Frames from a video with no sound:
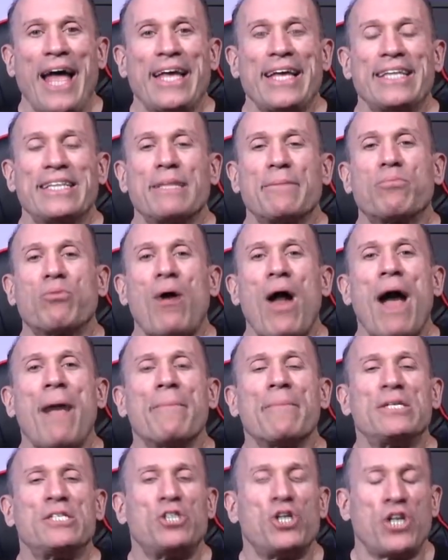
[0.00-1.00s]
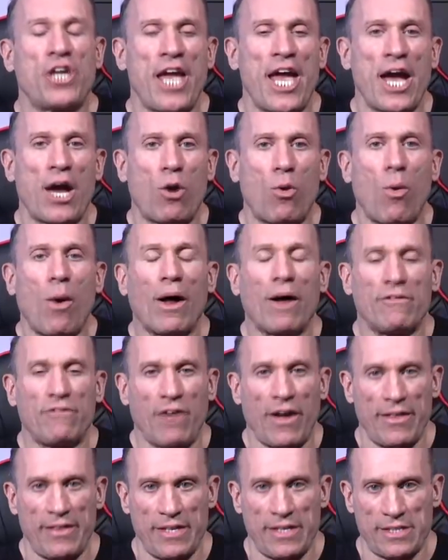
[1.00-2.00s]
The problem is you can't
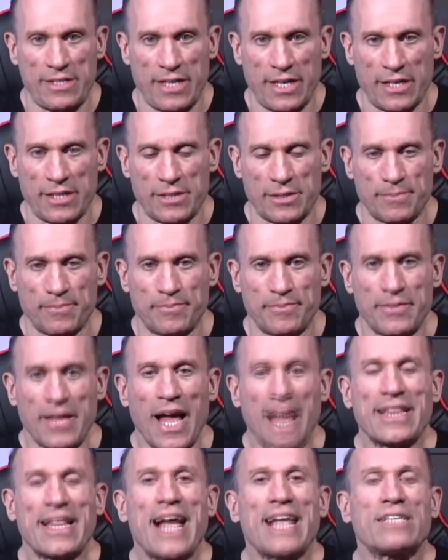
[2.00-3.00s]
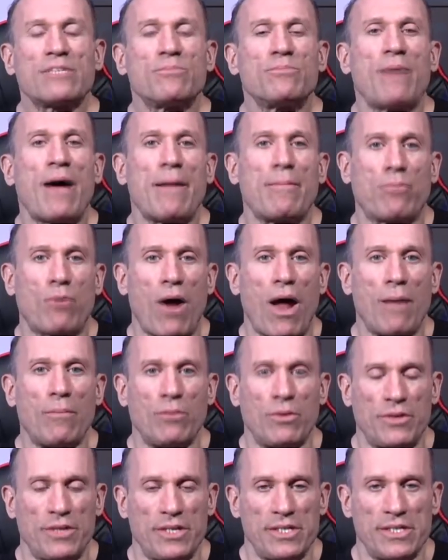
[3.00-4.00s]
quantify these things. That, that's my problem
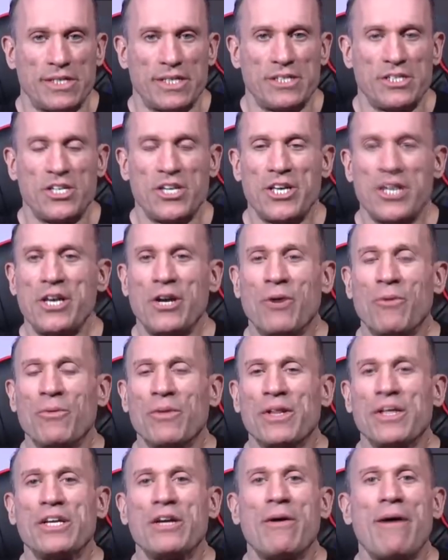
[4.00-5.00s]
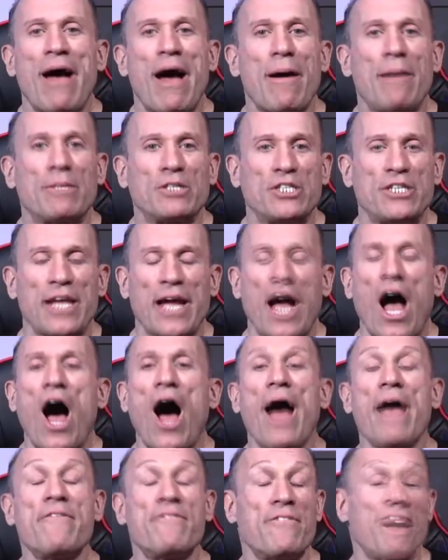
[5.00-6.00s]
with these things. You, you don't really know how much to take.
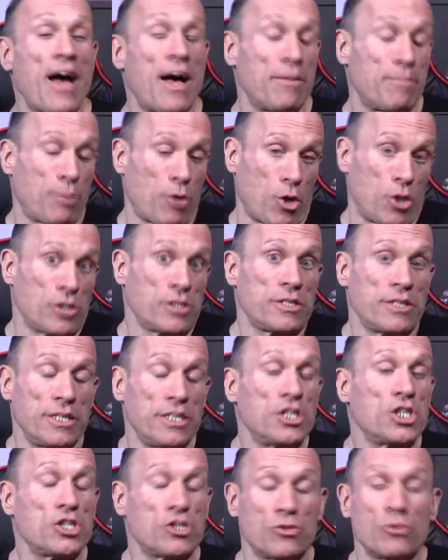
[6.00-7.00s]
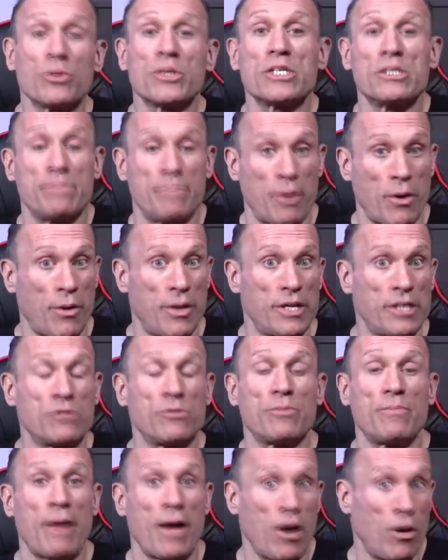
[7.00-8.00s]
I found personally, just through experience
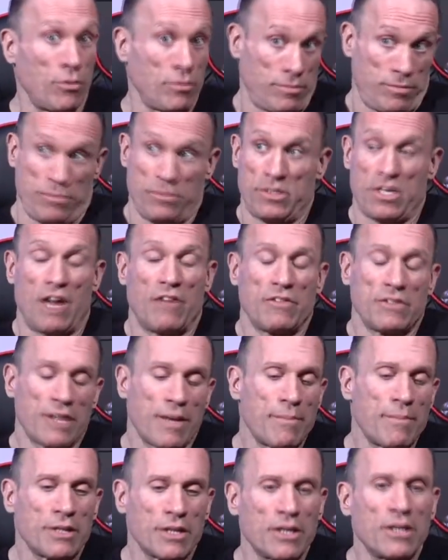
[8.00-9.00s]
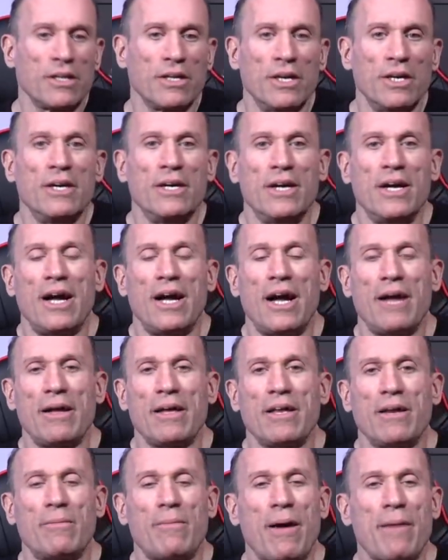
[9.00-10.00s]
with my own self, because I'm a little
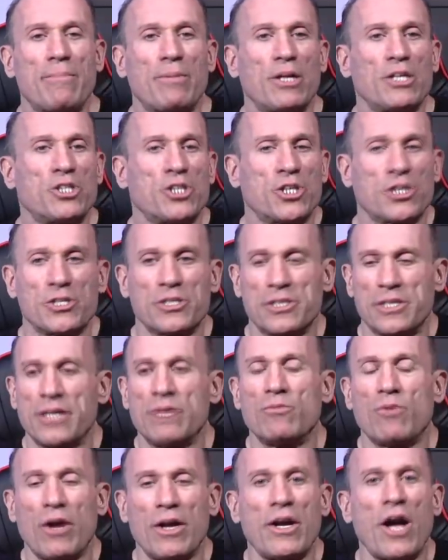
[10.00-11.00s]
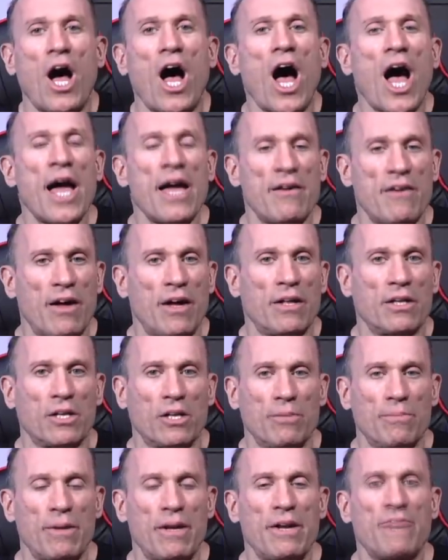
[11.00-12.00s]
you know, my blood sugars can run high a
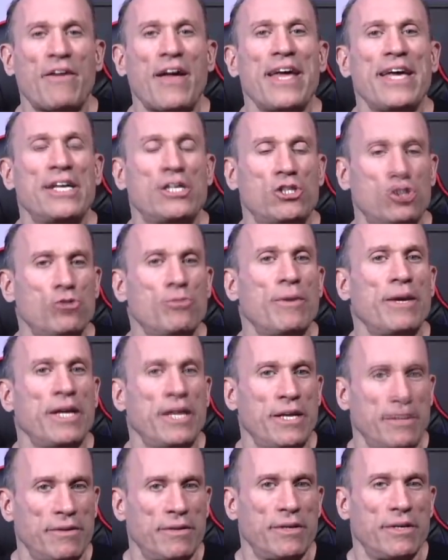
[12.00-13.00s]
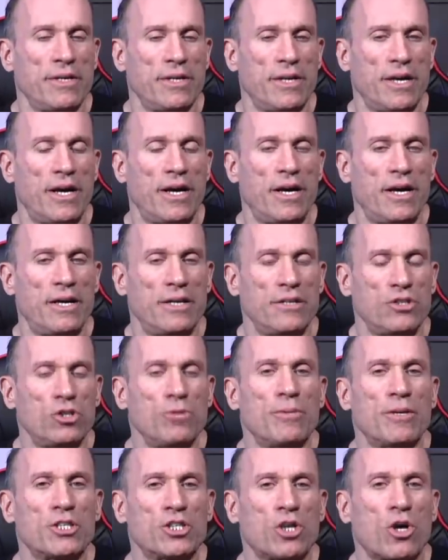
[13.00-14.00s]
little bit if I eat too many, uh, too
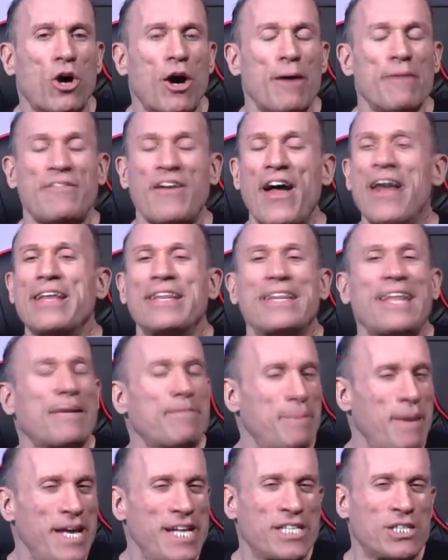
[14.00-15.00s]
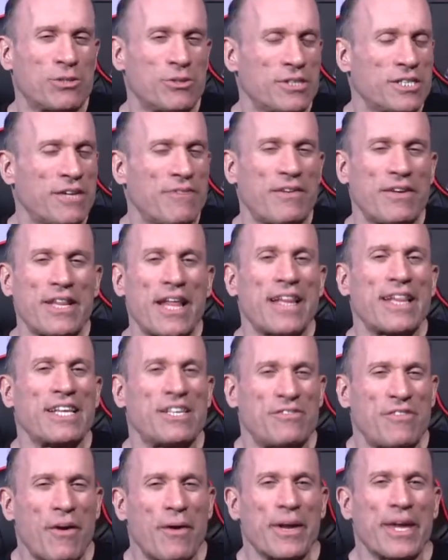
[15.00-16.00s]
much carb. If I eat like pizza and stuff like that, that's
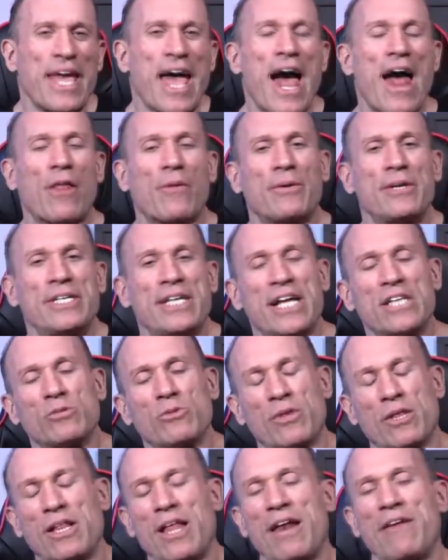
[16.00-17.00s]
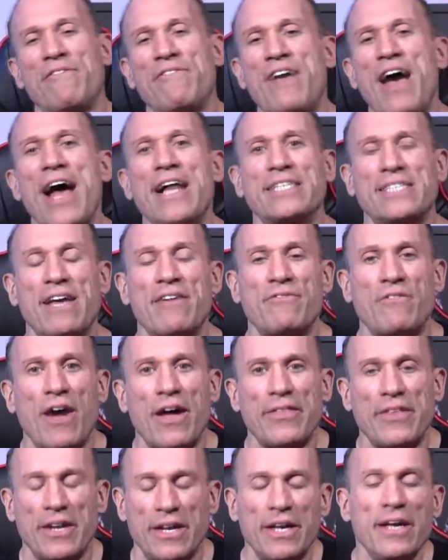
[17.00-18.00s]
very calorie dense with a lot of fats, I
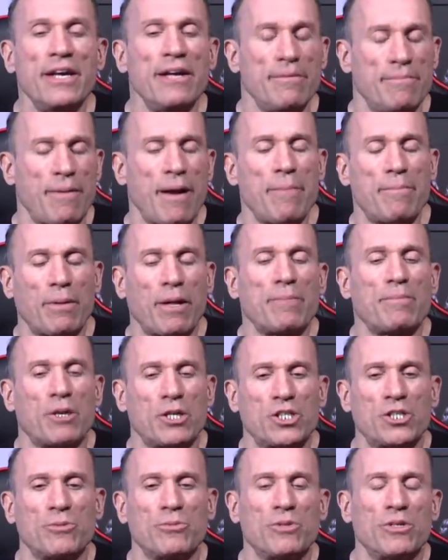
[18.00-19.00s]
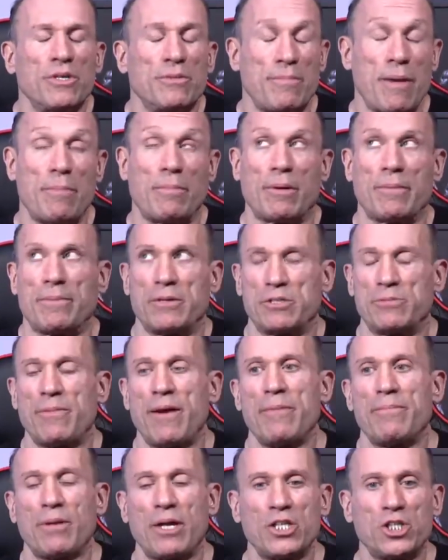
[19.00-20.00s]
find that my blood pressure, my blood pressure, my
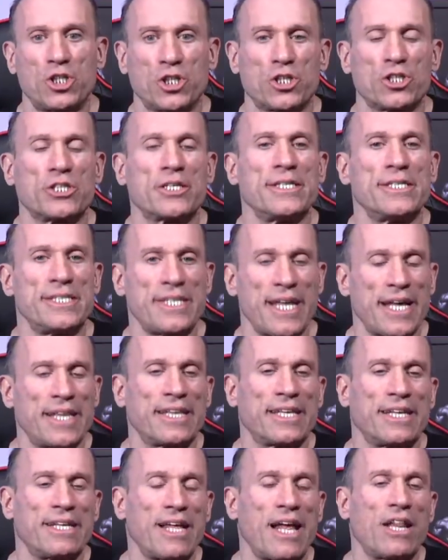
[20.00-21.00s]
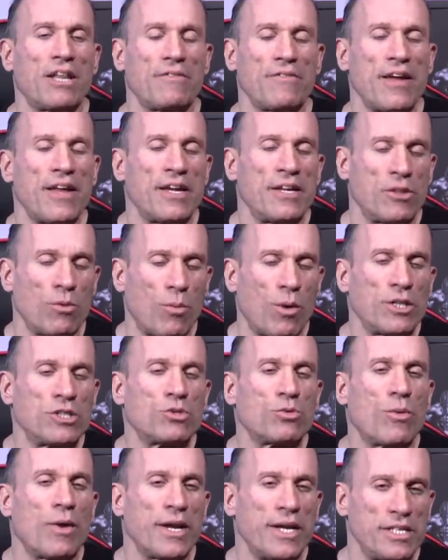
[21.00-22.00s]
blood sugars can stay a little elevated in the
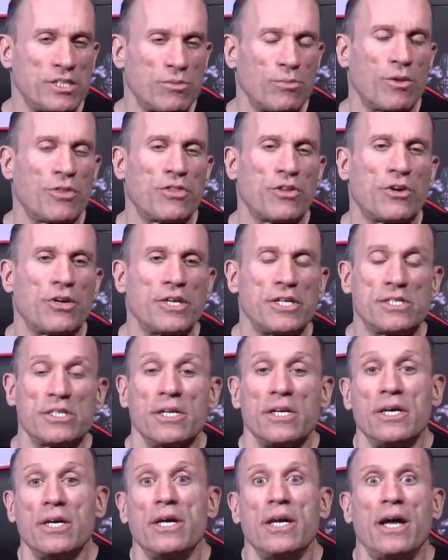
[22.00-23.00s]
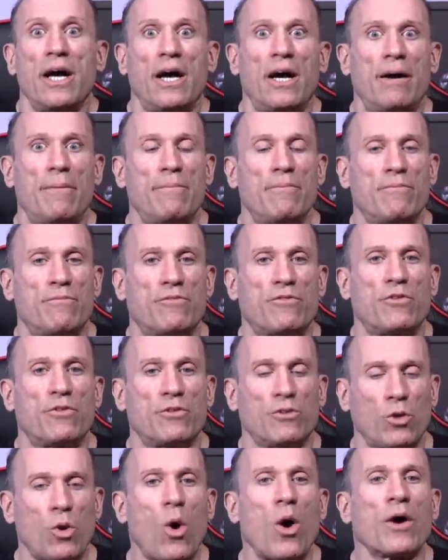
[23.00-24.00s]
120s and 130s um, for
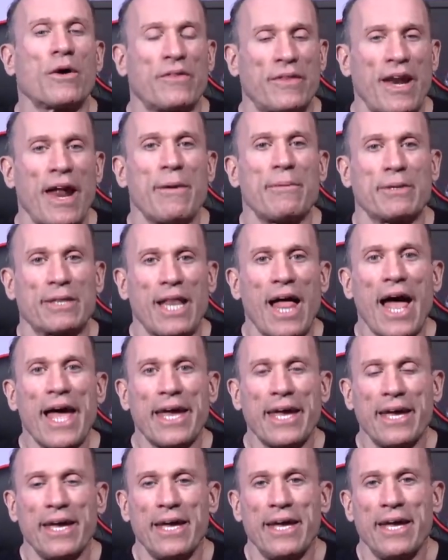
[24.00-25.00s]
longer than I would like.